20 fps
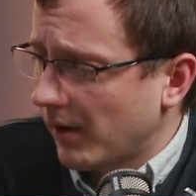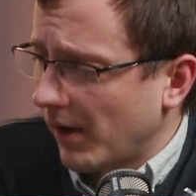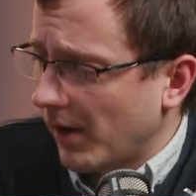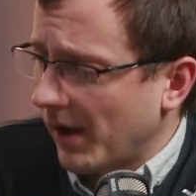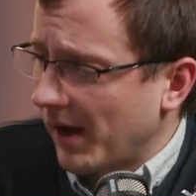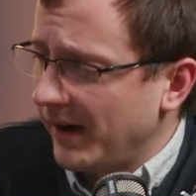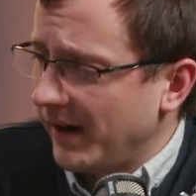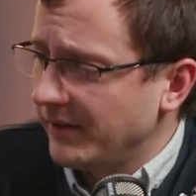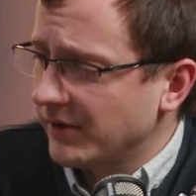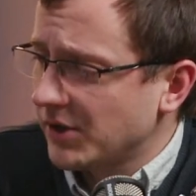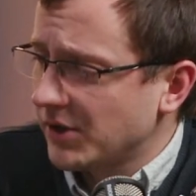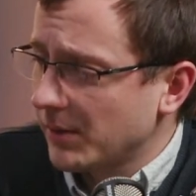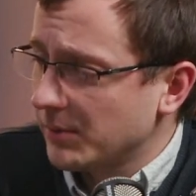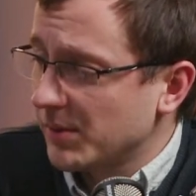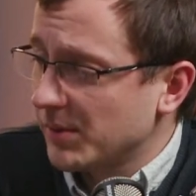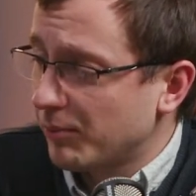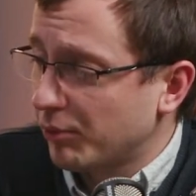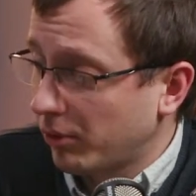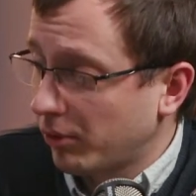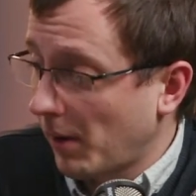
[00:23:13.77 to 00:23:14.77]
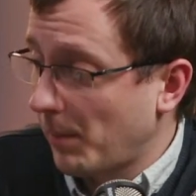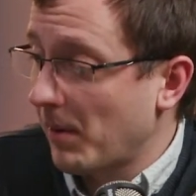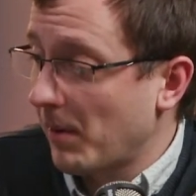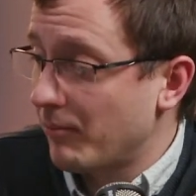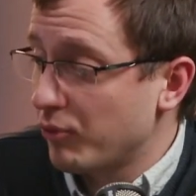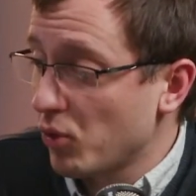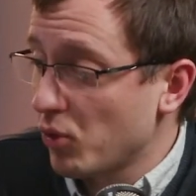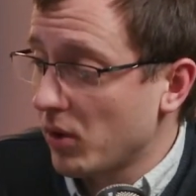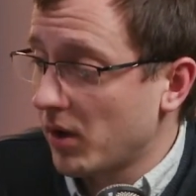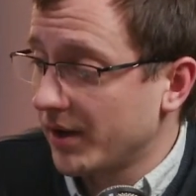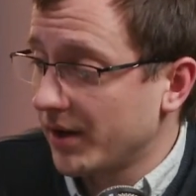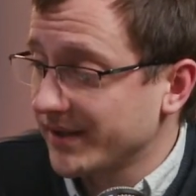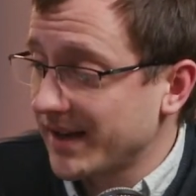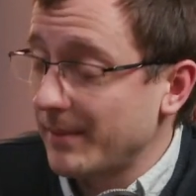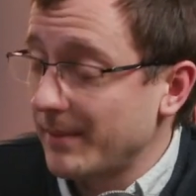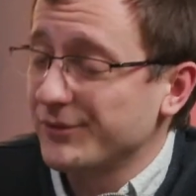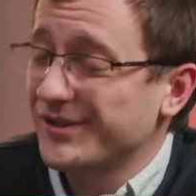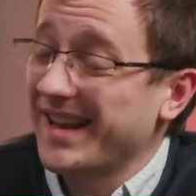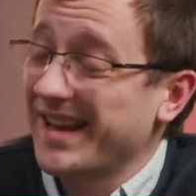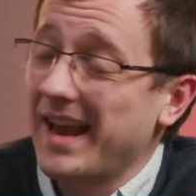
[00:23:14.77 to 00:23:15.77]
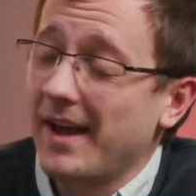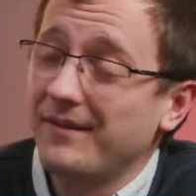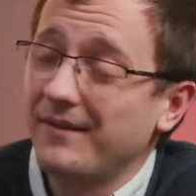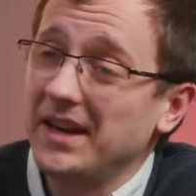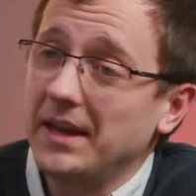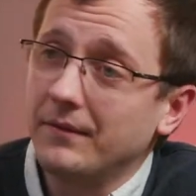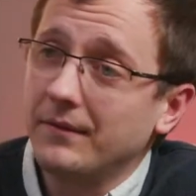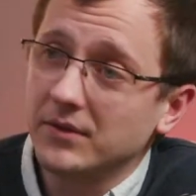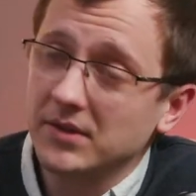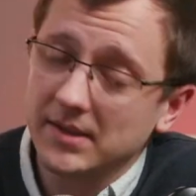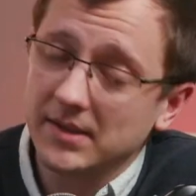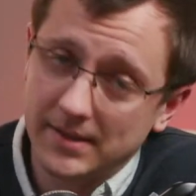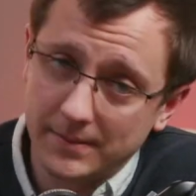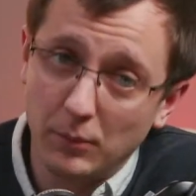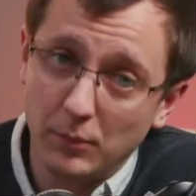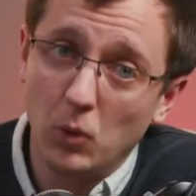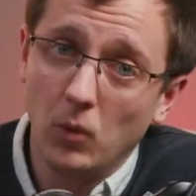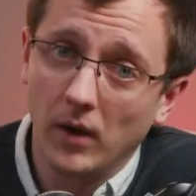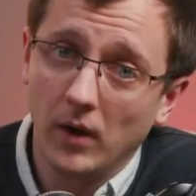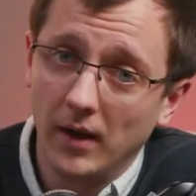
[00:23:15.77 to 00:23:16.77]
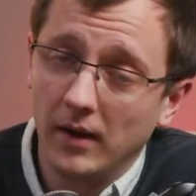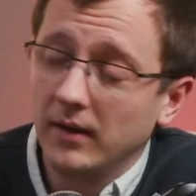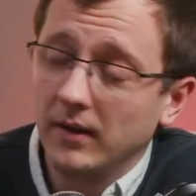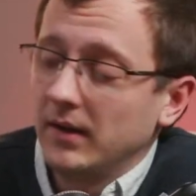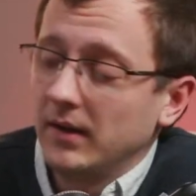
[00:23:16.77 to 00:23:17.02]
In terms of proper broadcast cameras, they have an even smaller